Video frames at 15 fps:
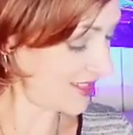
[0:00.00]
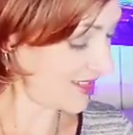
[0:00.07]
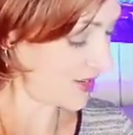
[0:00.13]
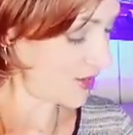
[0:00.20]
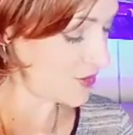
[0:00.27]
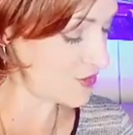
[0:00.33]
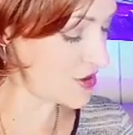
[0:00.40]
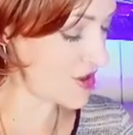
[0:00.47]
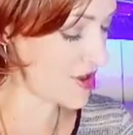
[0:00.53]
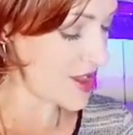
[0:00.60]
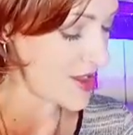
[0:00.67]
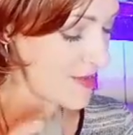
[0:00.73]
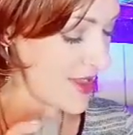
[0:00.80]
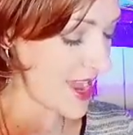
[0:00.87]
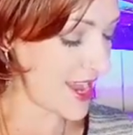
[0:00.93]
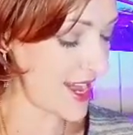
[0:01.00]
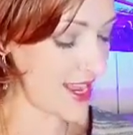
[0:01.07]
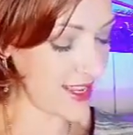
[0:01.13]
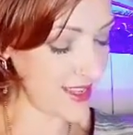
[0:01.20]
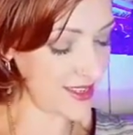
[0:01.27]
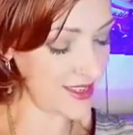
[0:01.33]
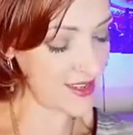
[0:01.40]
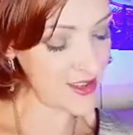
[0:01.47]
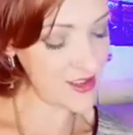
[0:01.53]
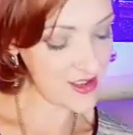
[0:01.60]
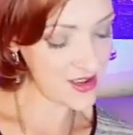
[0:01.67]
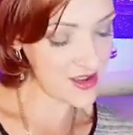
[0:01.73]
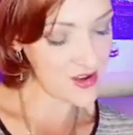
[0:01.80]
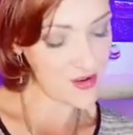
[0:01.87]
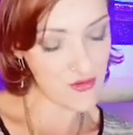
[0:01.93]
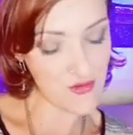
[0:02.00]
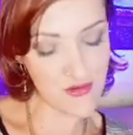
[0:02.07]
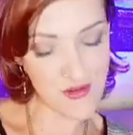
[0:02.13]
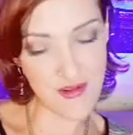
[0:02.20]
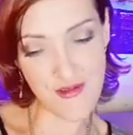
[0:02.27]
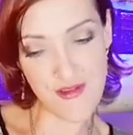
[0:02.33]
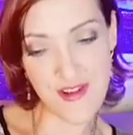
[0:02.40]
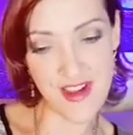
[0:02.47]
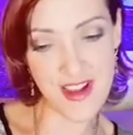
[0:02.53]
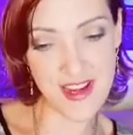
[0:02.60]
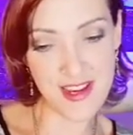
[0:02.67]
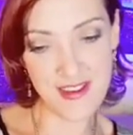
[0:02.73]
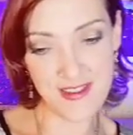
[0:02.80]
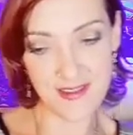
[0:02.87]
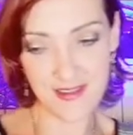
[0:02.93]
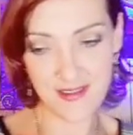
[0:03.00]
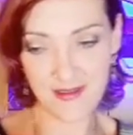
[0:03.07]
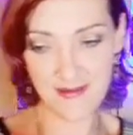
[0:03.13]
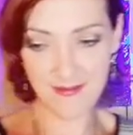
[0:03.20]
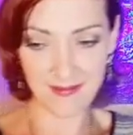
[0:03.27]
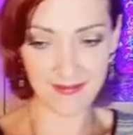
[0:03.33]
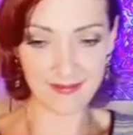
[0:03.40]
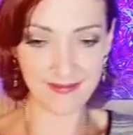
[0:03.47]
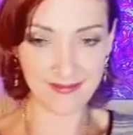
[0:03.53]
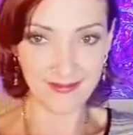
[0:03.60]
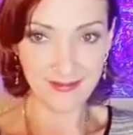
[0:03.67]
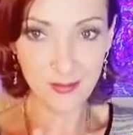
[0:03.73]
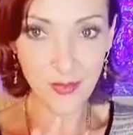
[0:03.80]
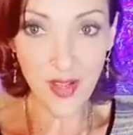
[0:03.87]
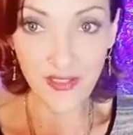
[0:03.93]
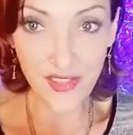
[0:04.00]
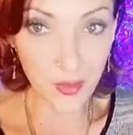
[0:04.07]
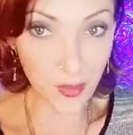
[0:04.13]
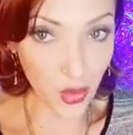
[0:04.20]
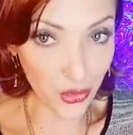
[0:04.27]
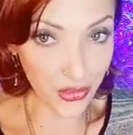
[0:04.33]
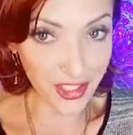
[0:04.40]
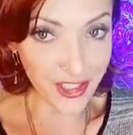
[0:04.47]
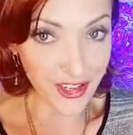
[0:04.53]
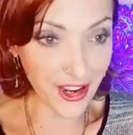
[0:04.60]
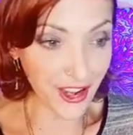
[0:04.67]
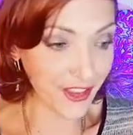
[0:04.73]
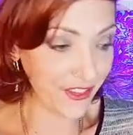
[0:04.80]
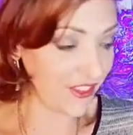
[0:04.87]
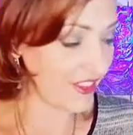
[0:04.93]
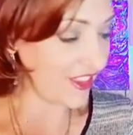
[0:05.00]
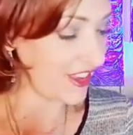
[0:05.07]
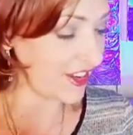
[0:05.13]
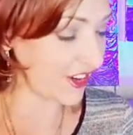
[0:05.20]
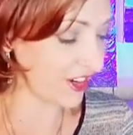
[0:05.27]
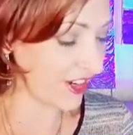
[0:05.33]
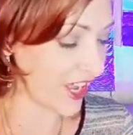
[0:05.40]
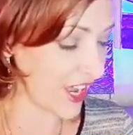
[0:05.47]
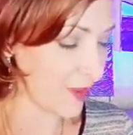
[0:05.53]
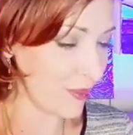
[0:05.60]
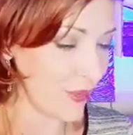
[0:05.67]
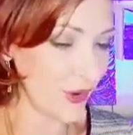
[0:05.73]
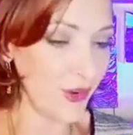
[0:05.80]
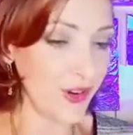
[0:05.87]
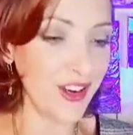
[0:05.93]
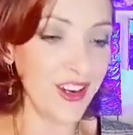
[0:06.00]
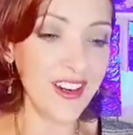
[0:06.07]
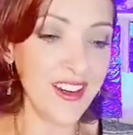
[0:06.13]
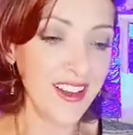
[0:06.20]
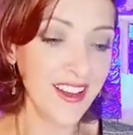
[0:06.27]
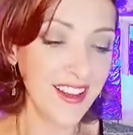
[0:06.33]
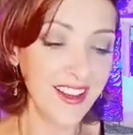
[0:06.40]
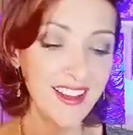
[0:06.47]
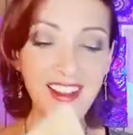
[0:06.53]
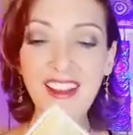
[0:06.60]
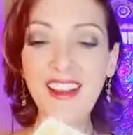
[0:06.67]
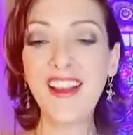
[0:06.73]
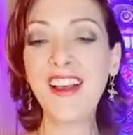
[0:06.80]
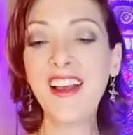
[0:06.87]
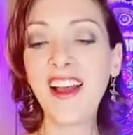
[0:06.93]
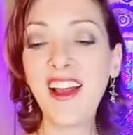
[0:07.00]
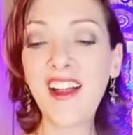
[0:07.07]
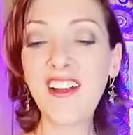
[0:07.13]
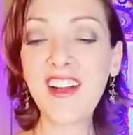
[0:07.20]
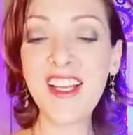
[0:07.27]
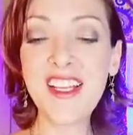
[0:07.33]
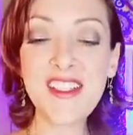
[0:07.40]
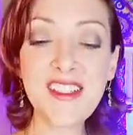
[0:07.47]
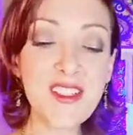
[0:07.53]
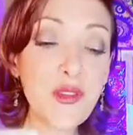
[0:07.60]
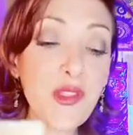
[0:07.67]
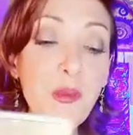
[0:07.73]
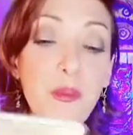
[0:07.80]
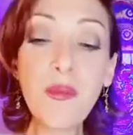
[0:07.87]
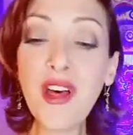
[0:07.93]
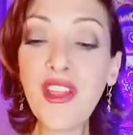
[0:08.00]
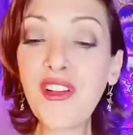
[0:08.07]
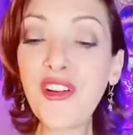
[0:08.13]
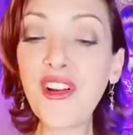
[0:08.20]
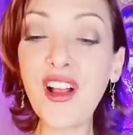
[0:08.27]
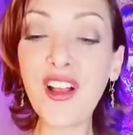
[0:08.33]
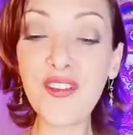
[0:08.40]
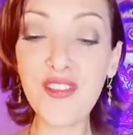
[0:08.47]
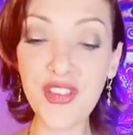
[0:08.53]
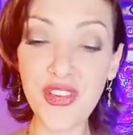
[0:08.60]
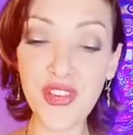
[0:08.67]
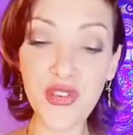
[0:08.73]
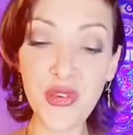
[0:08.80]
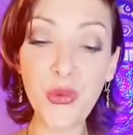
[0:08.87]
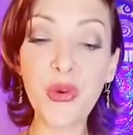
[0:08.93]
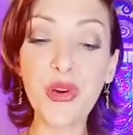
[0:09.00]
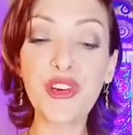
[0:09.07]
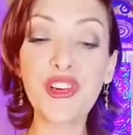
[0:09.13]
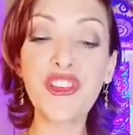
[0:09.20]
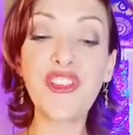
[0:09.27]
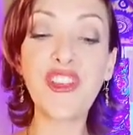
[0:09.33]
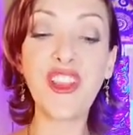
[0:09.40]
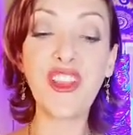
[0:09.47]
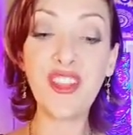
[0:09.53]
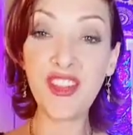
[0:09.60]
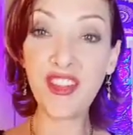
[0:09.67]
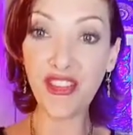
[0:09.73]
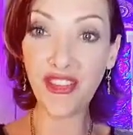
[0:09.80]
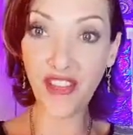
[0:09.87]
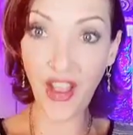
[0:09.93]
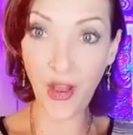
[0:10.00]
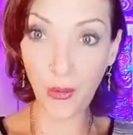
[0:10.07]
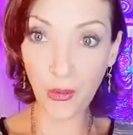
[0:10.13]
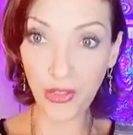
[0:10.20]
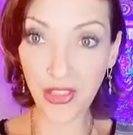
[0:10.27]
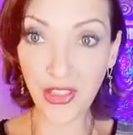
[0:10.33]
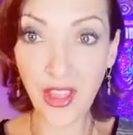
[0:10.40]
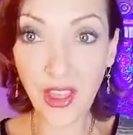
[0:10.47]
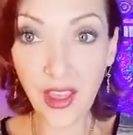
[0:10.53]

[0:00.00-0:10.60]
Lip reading: Hold on, Mannex. Hold on. You have to multitask here, Capricorn. All right, so the Mother of Swords in the South.